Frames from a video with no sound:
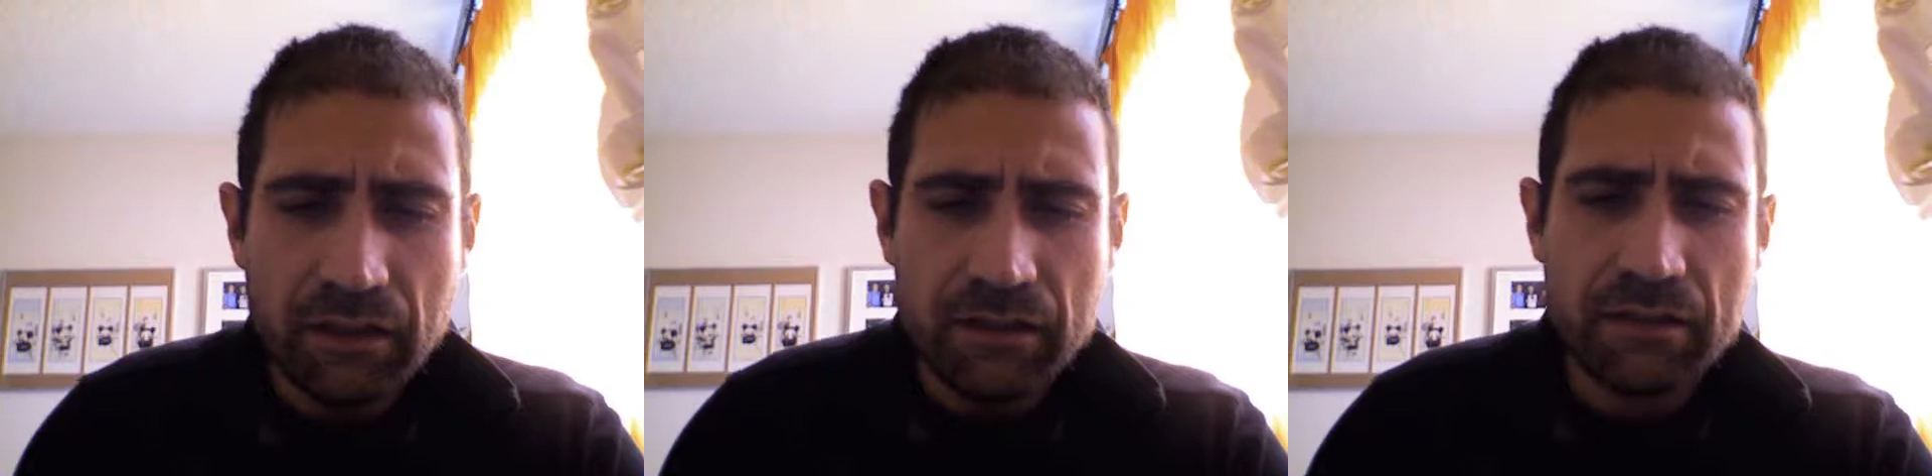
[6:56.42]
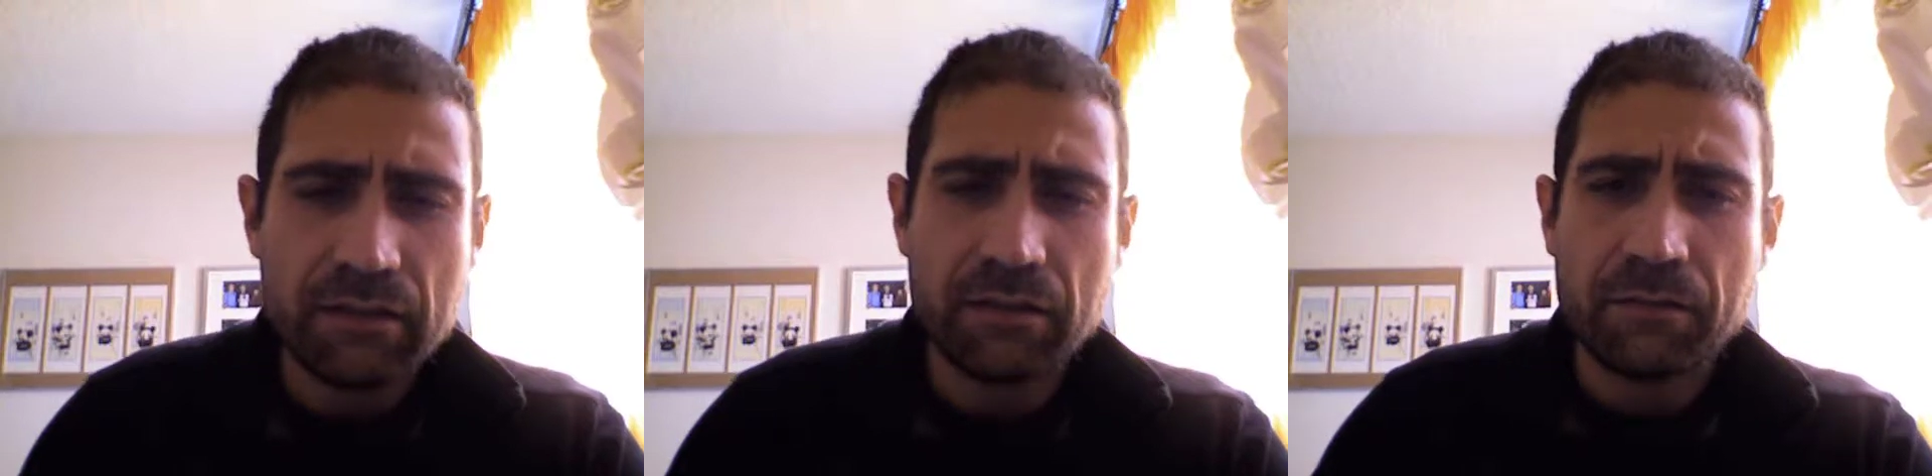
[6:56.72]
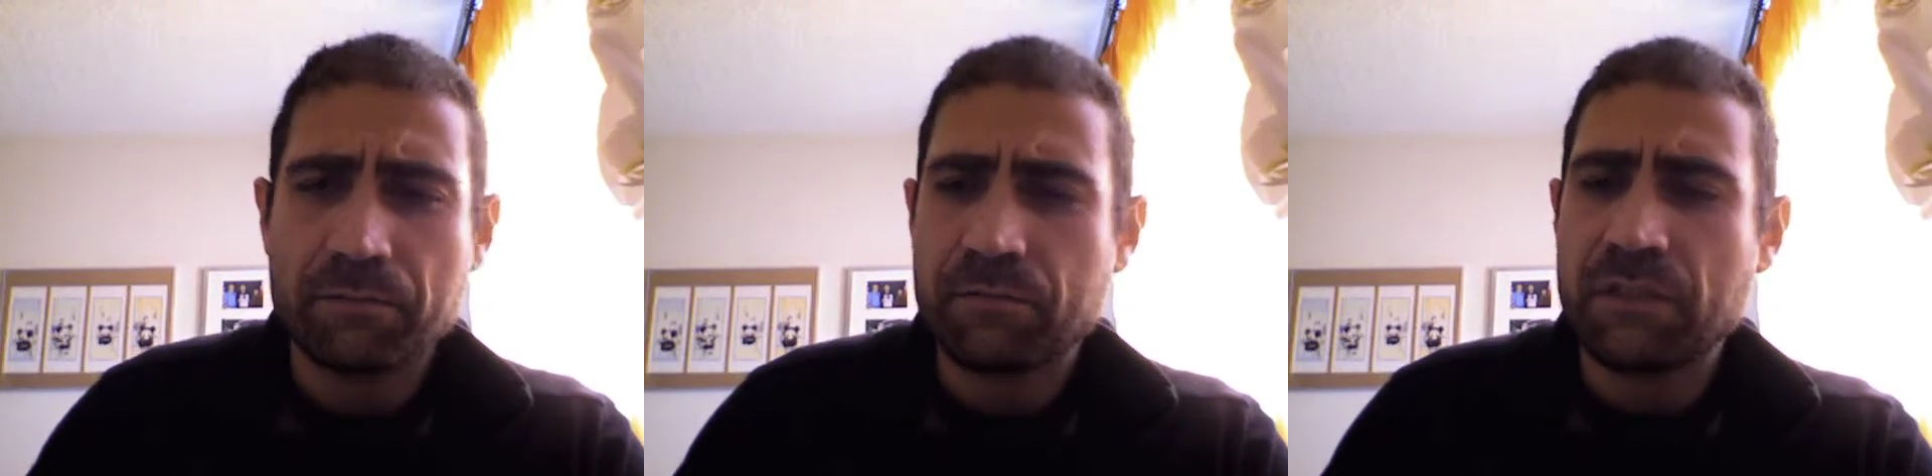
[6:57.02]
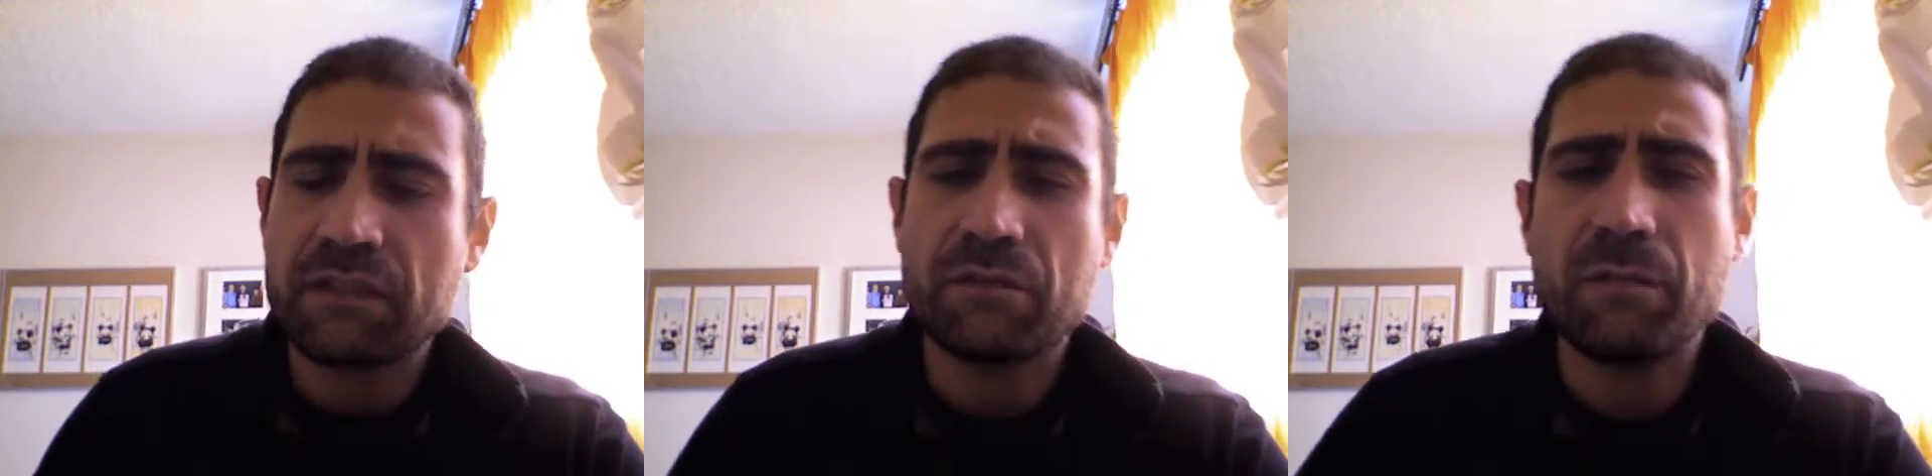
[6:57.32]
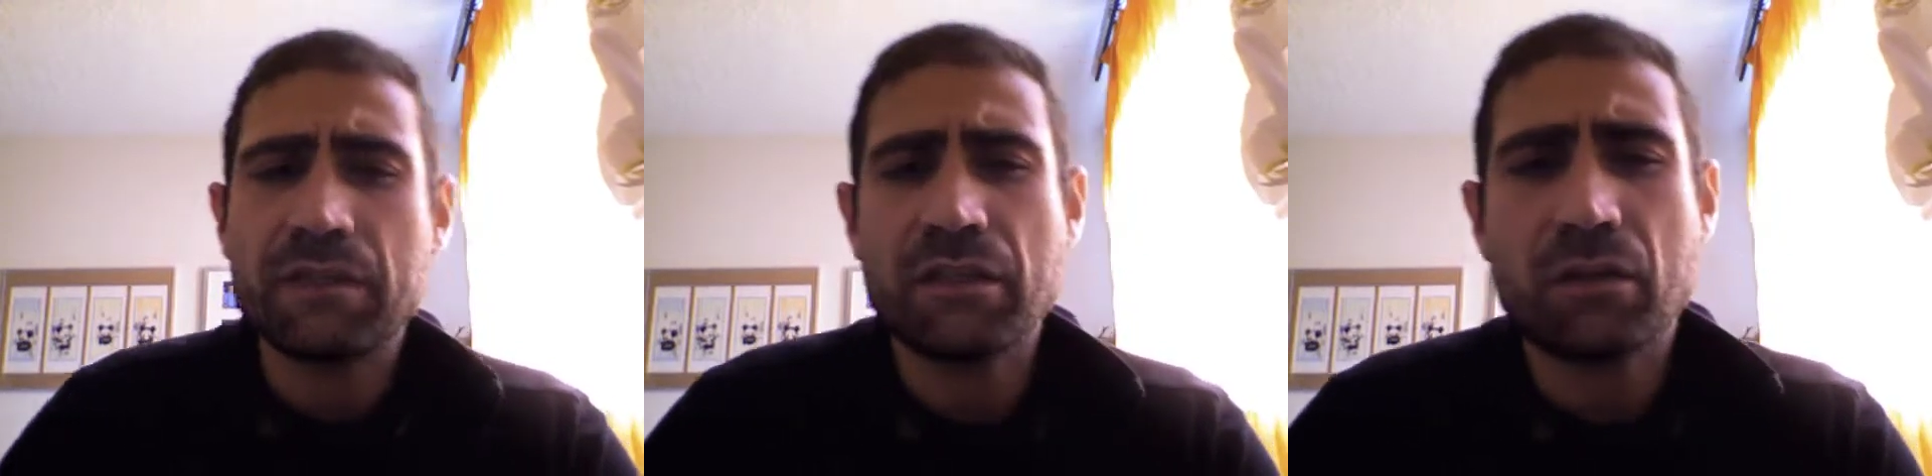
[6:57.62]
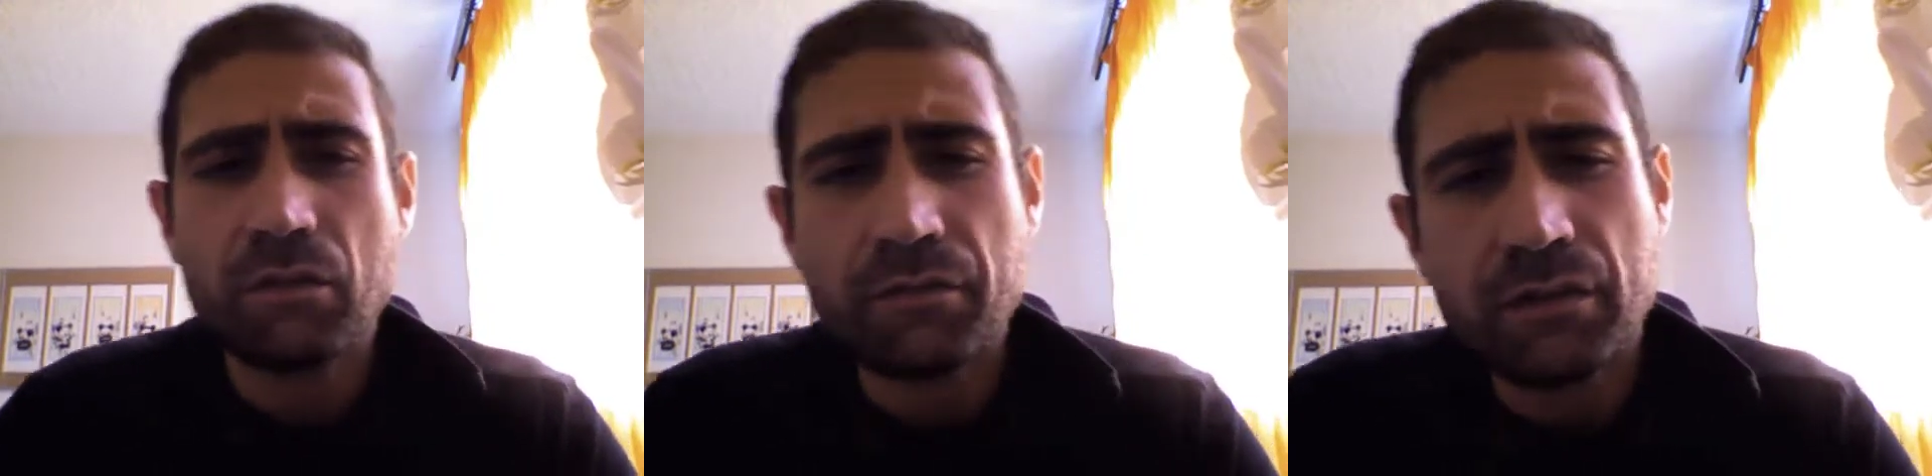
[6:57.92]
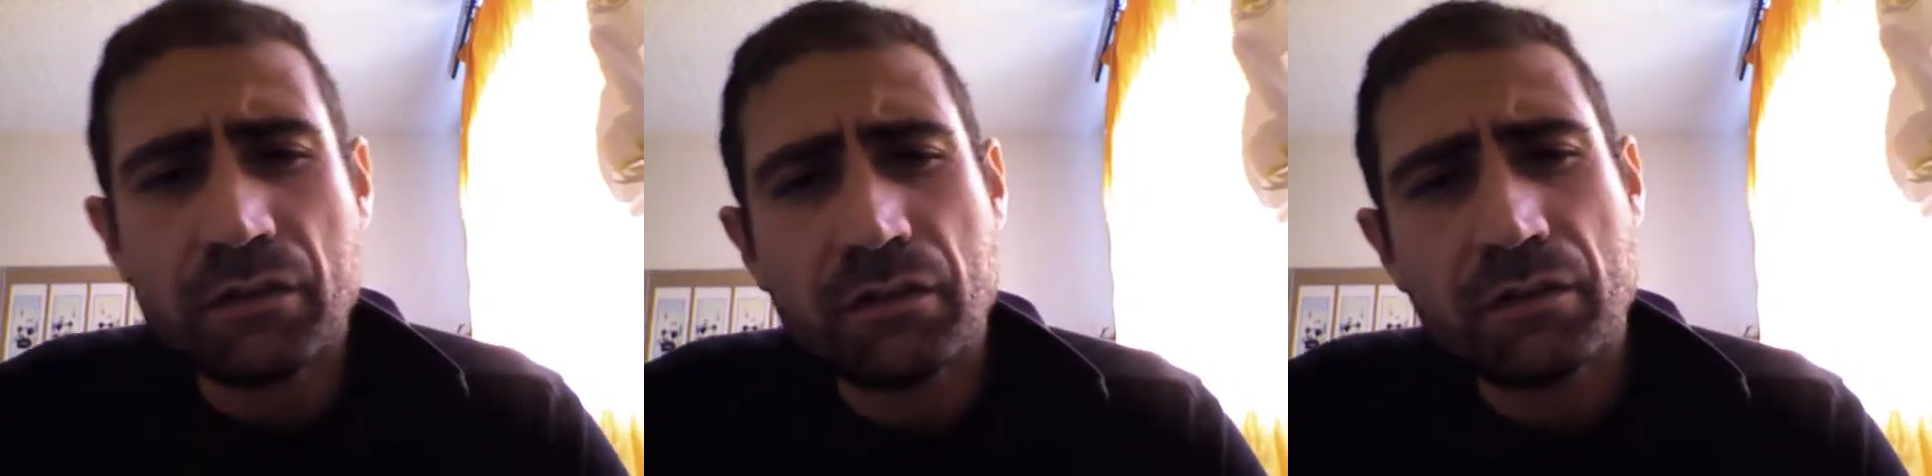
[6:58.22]
that's the basic of
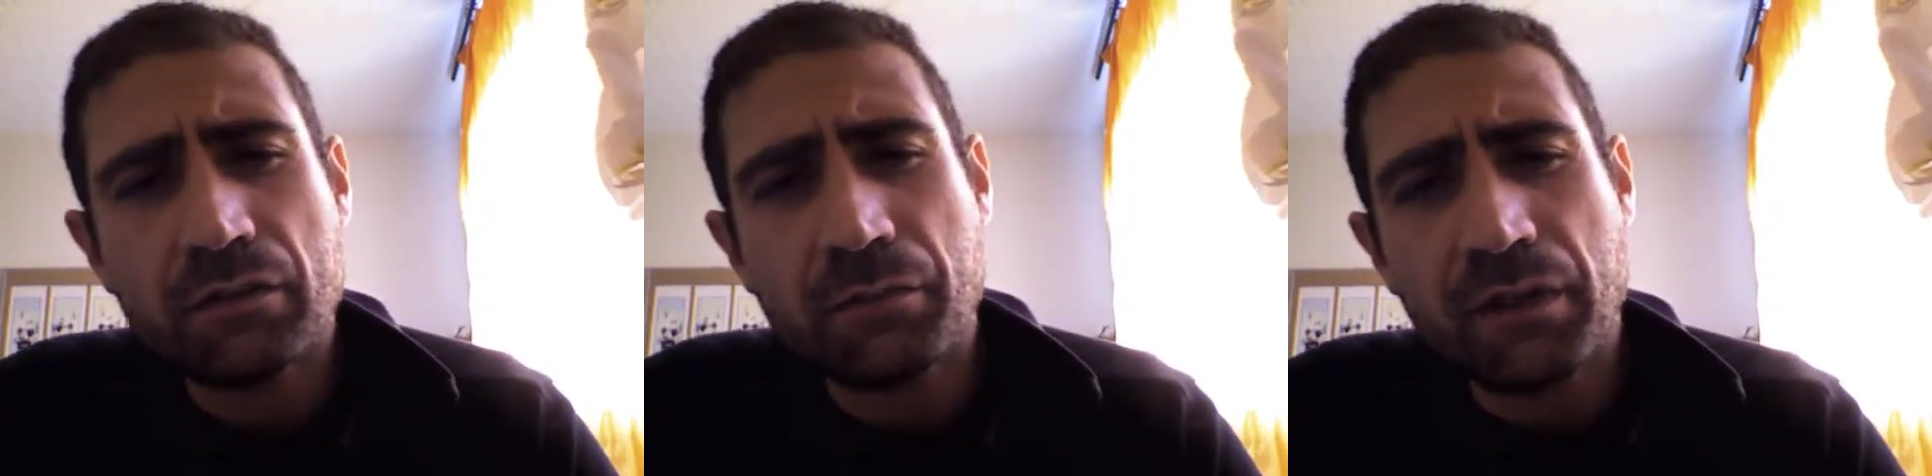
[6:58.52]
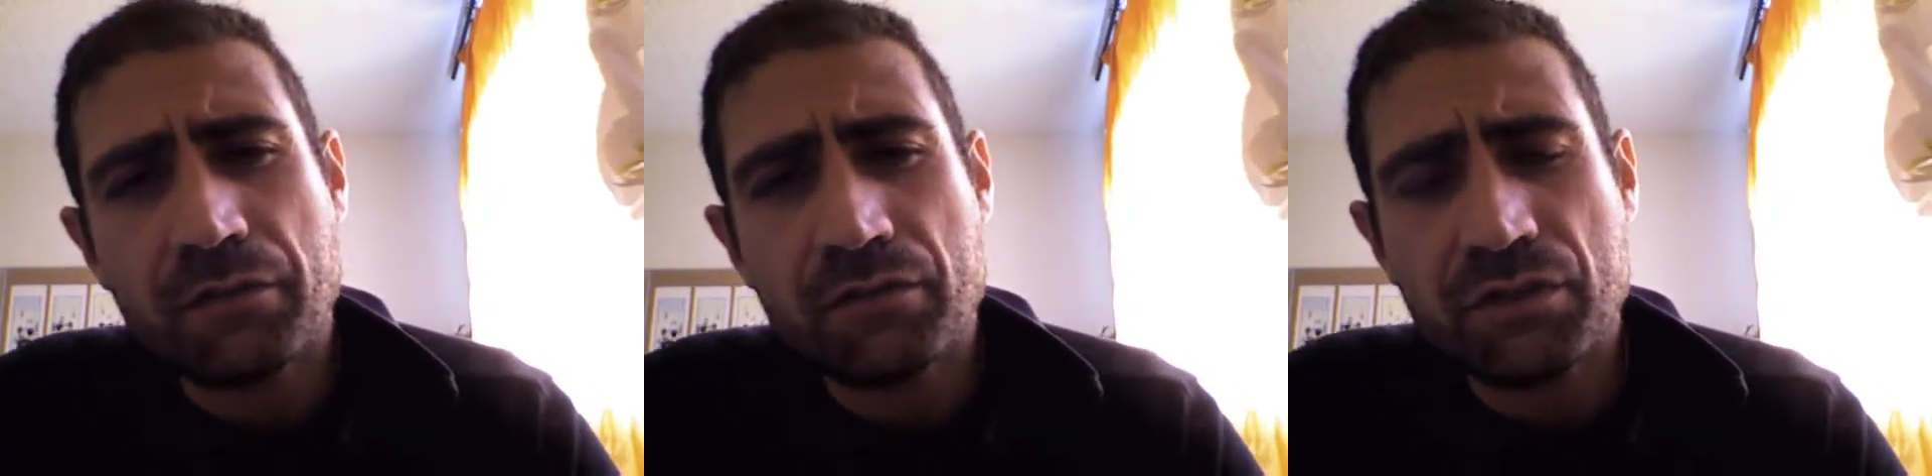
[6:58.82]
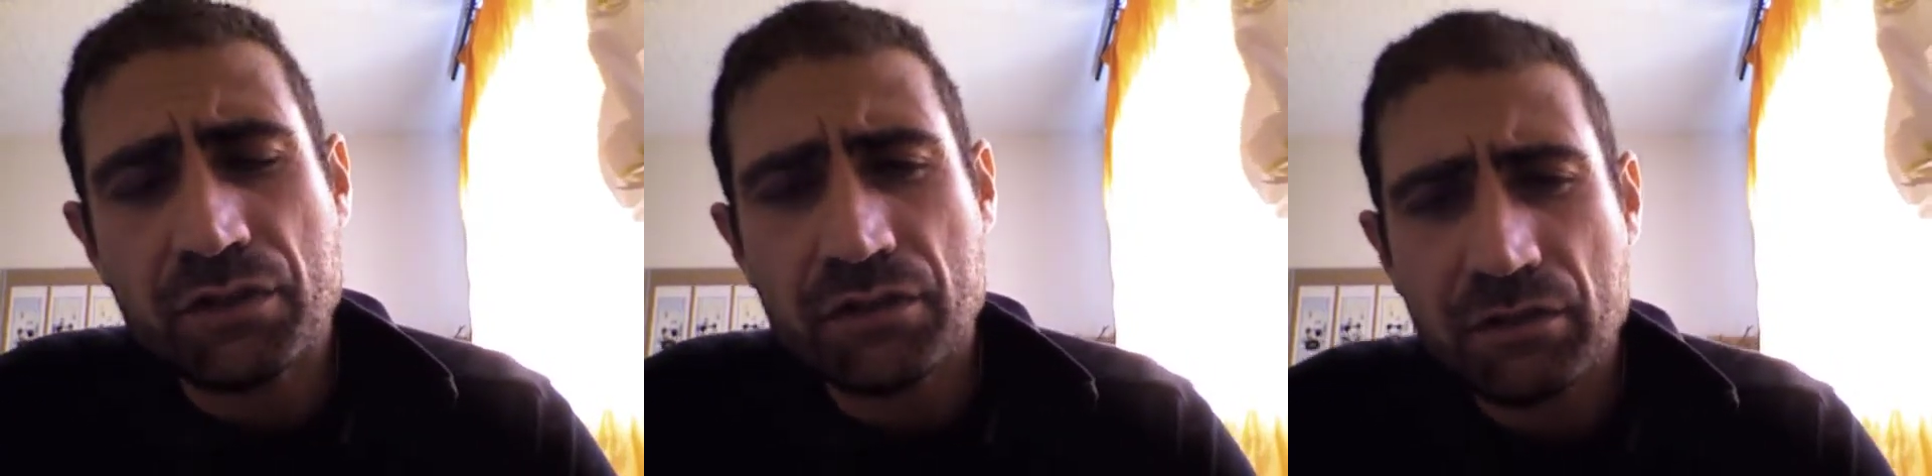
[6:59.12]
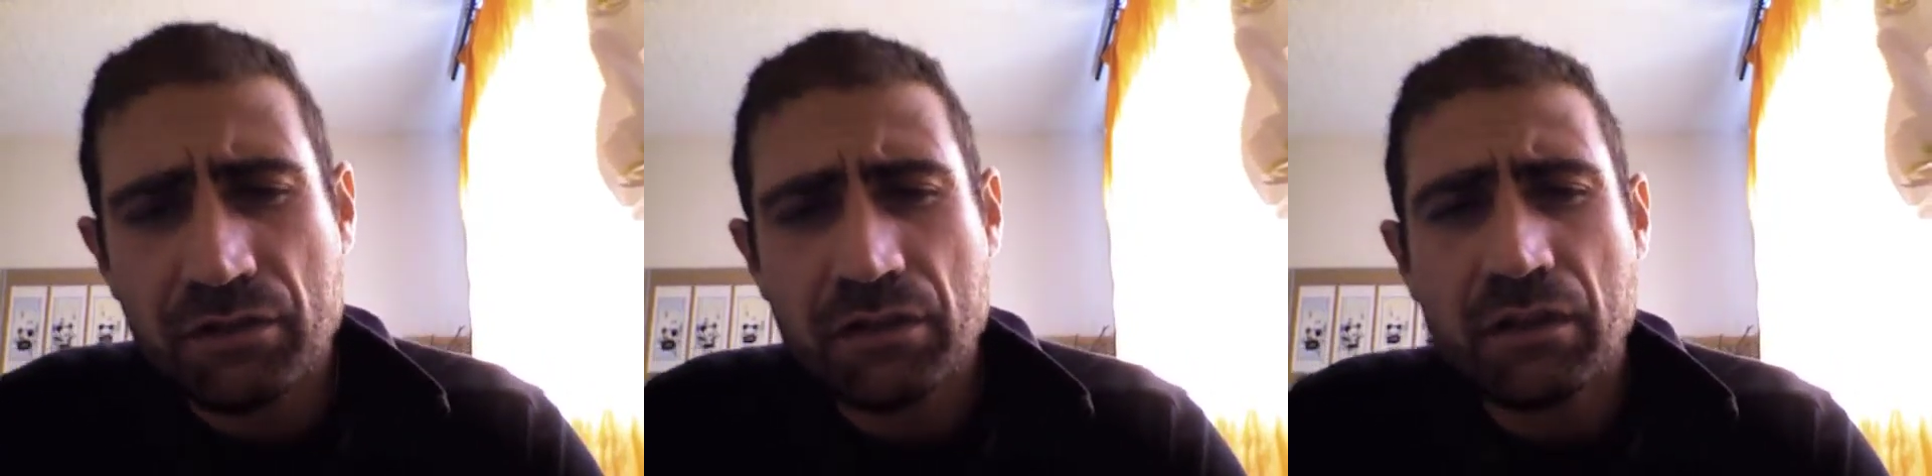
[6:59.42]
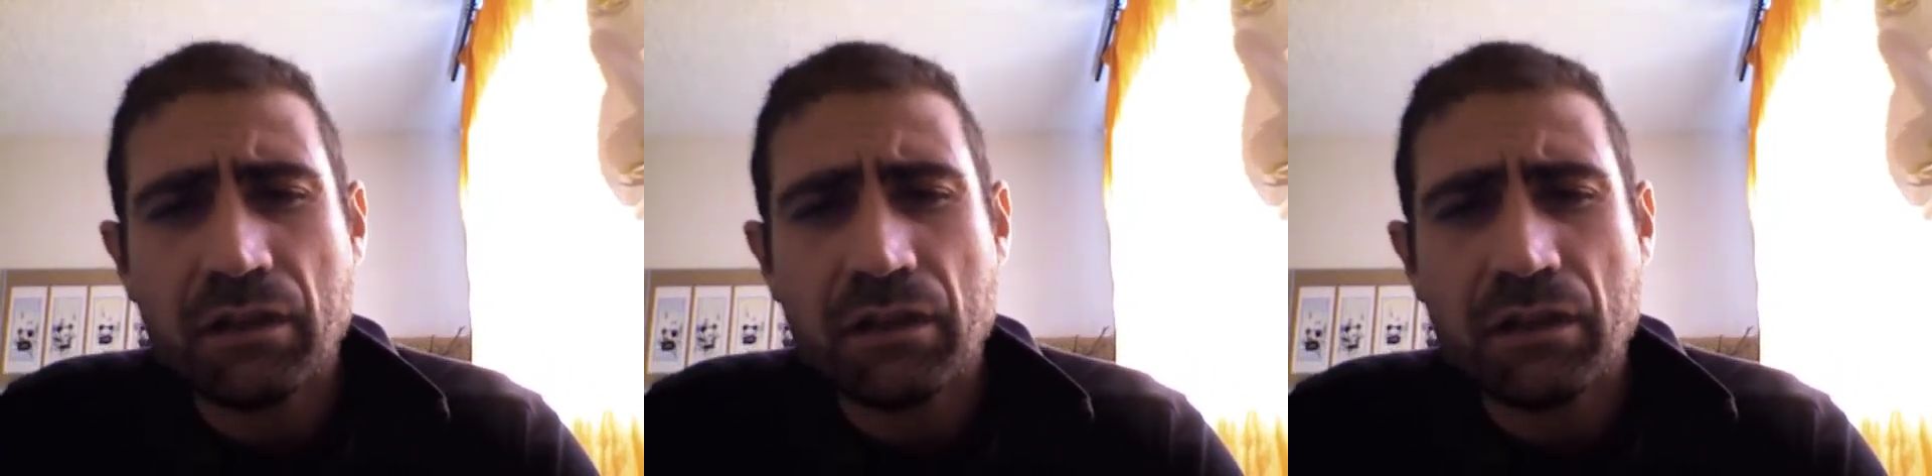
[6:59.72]
the prayer of Jesus,